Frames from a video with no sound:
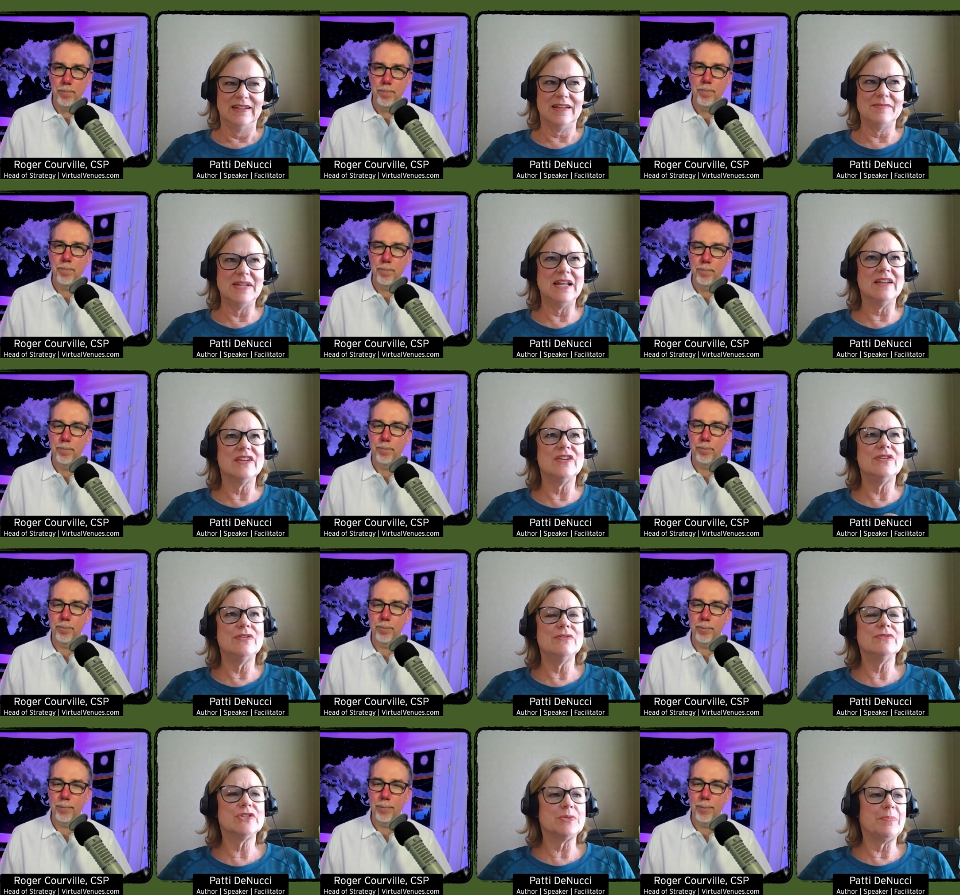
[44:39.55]
Speaker 1: I mean, a
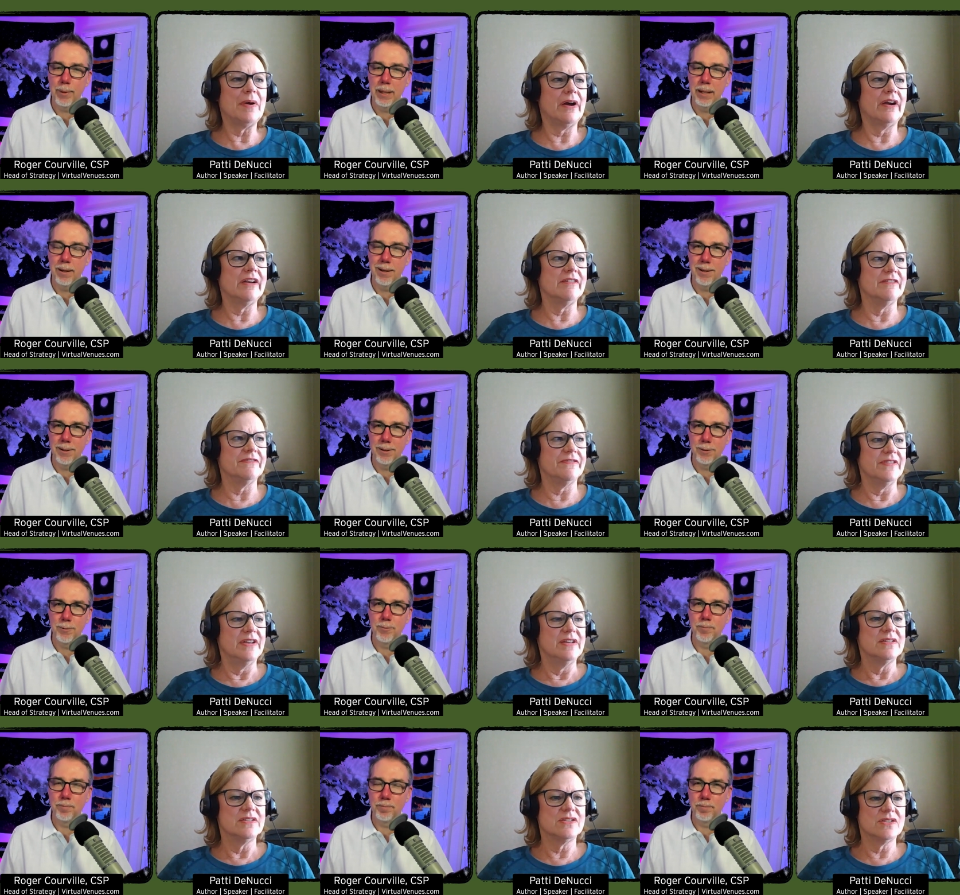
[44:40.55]
huge part of
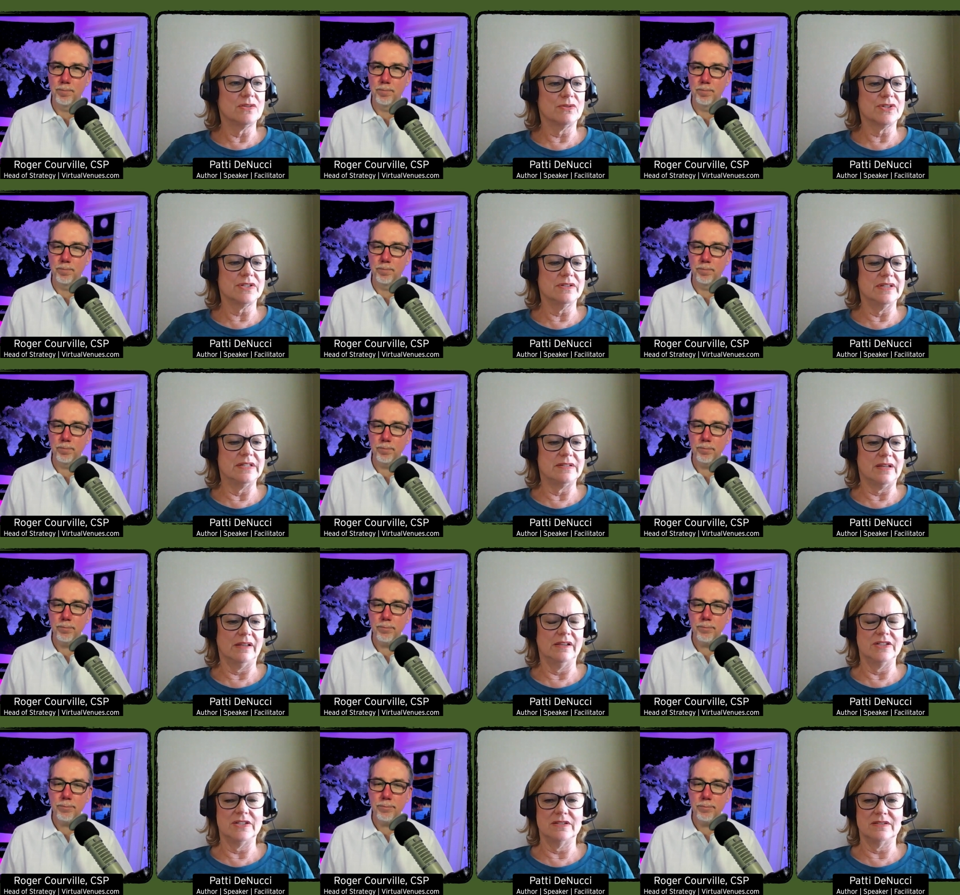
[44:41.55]
social
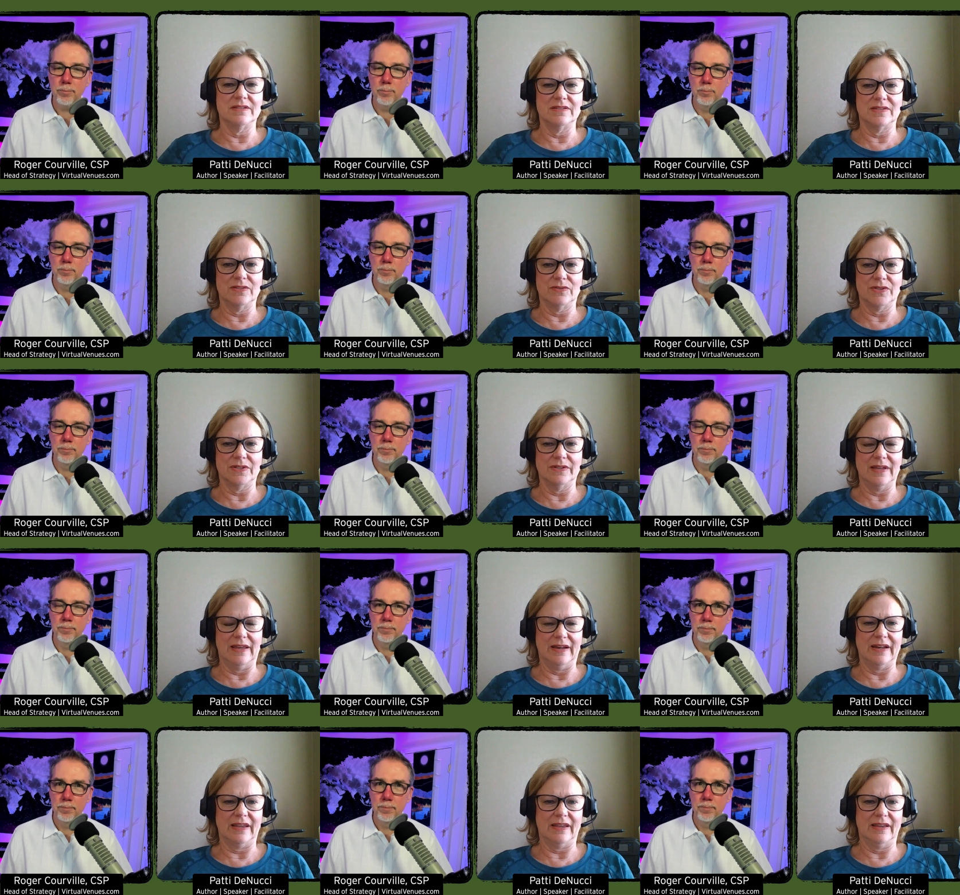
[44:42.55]
intelligence and social
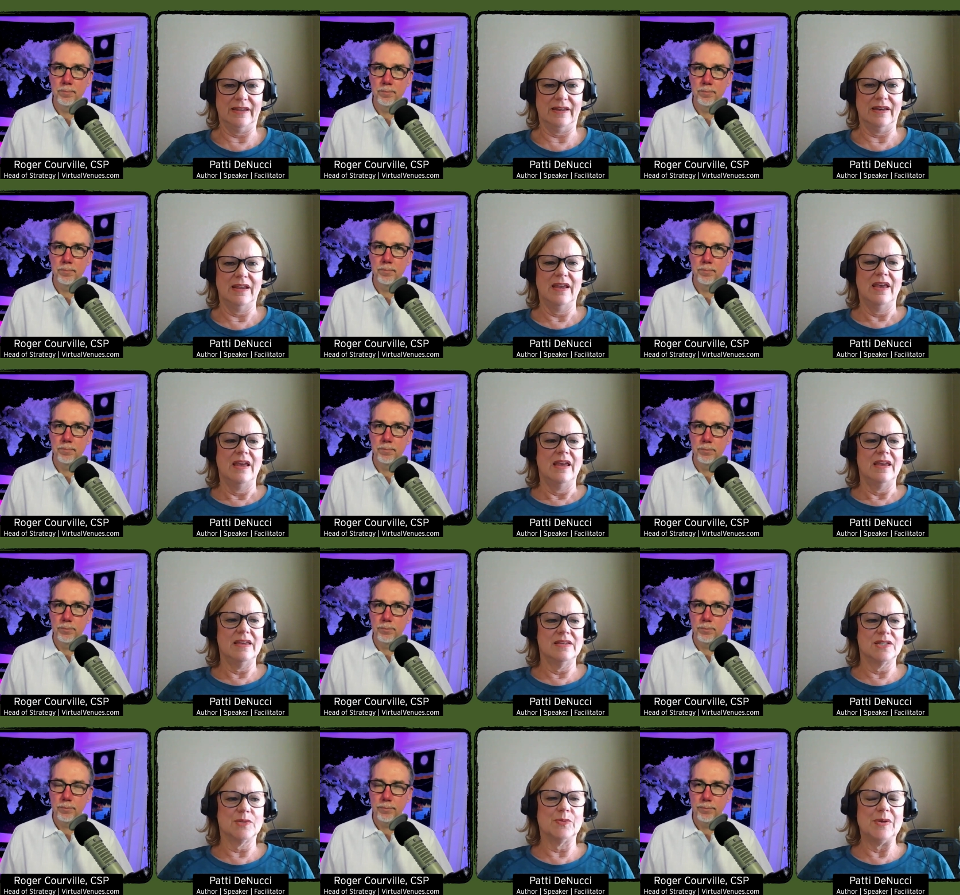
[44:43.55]
etiquette
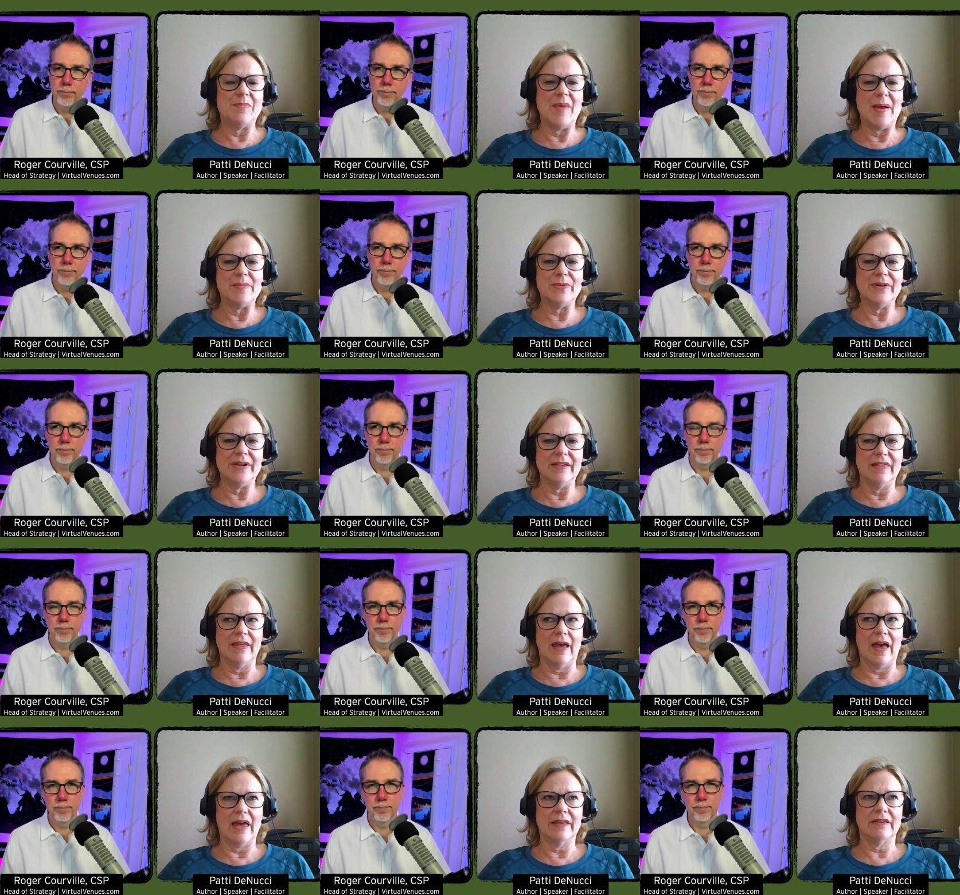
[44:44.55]
is remembering
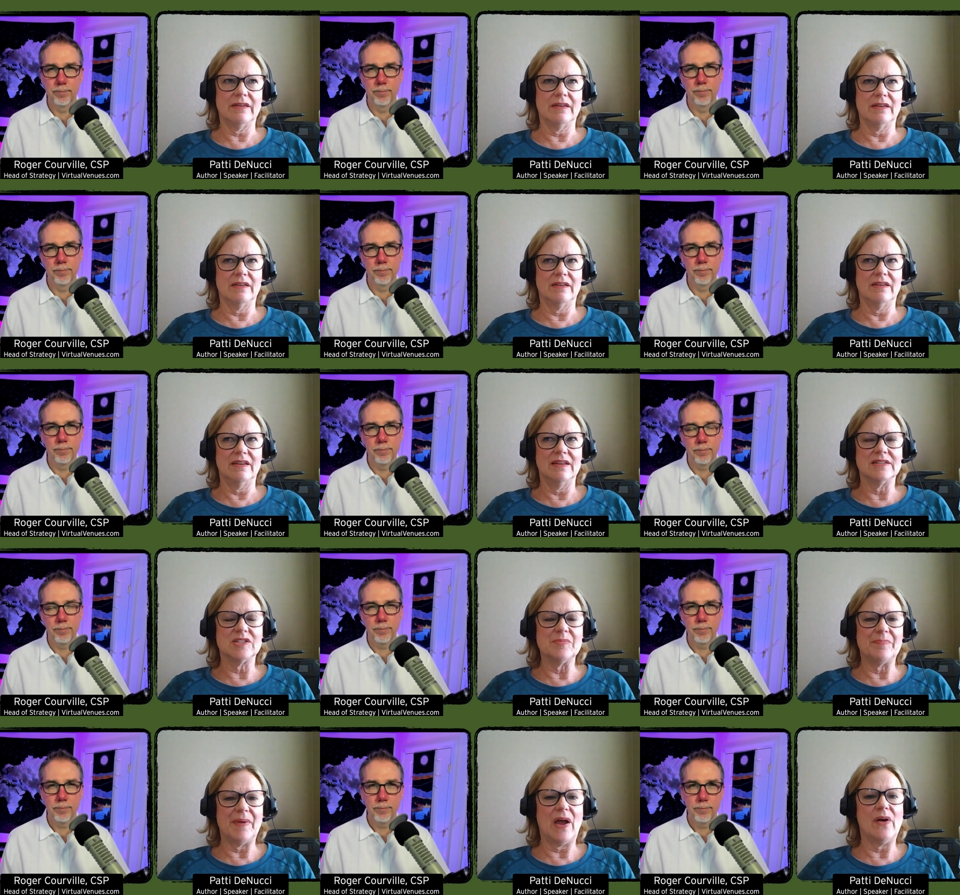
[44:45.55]
that it's
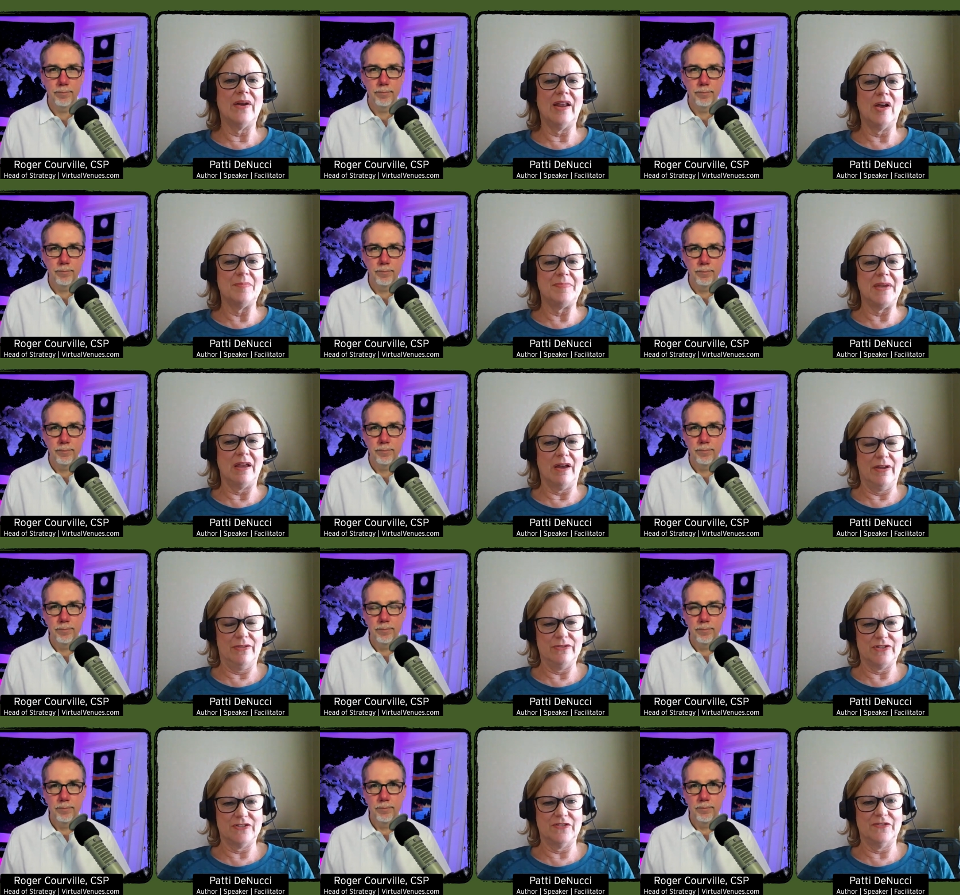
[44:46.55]
about helping
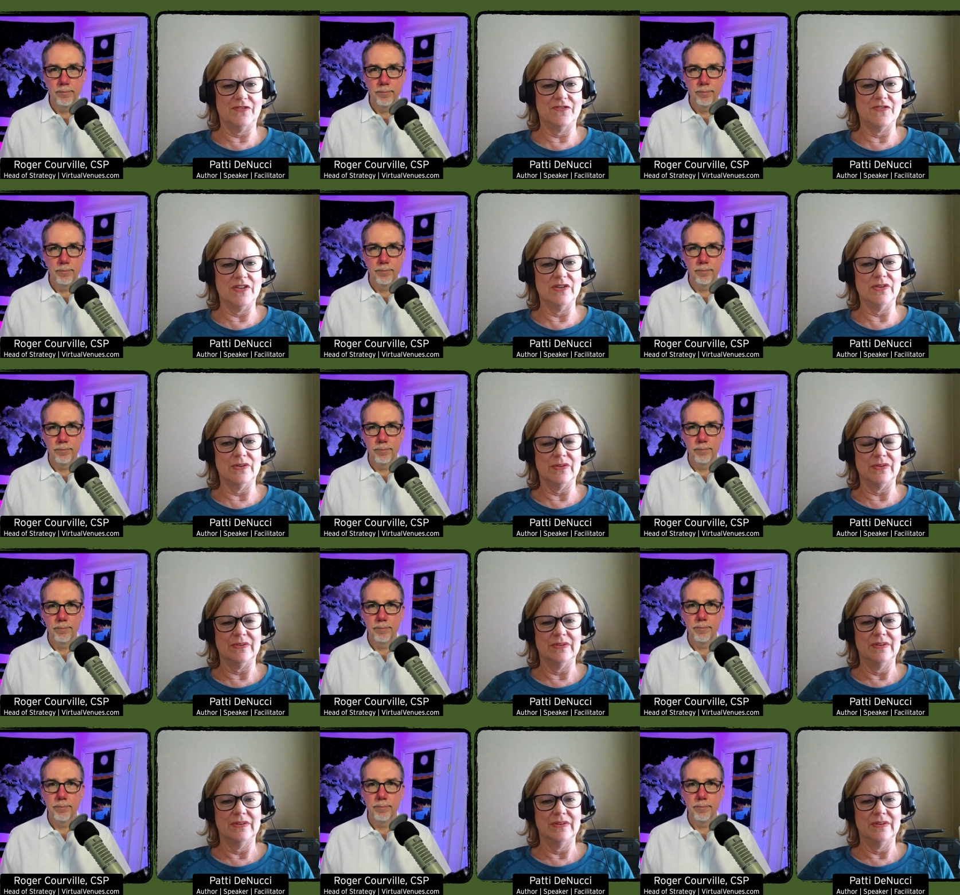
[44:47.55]
others feel